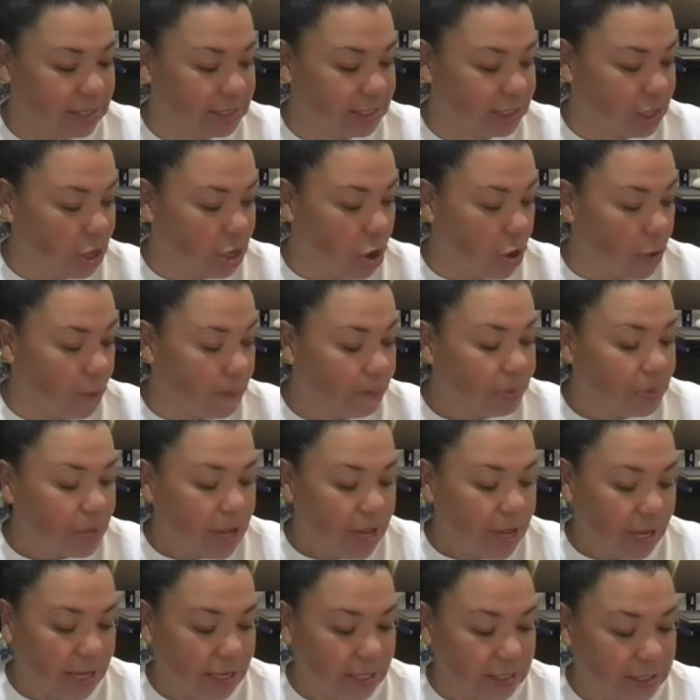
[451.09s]
So
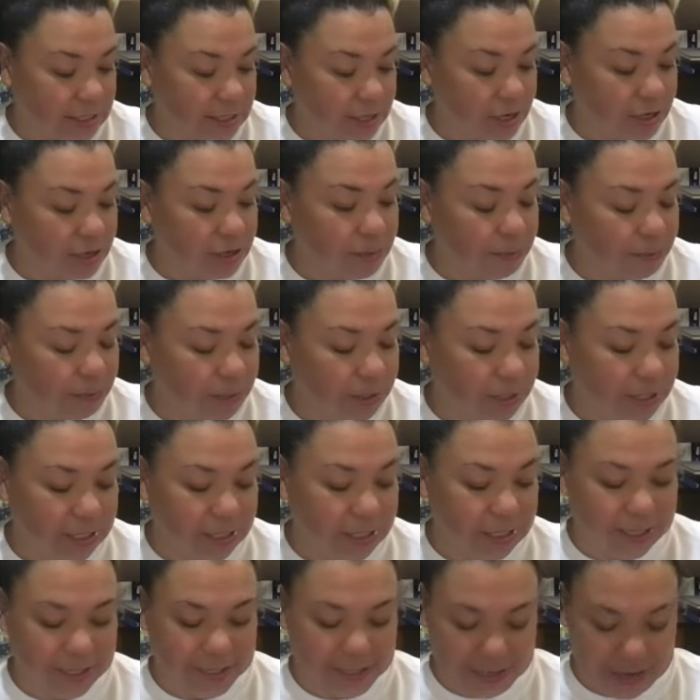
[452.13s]
it's going to be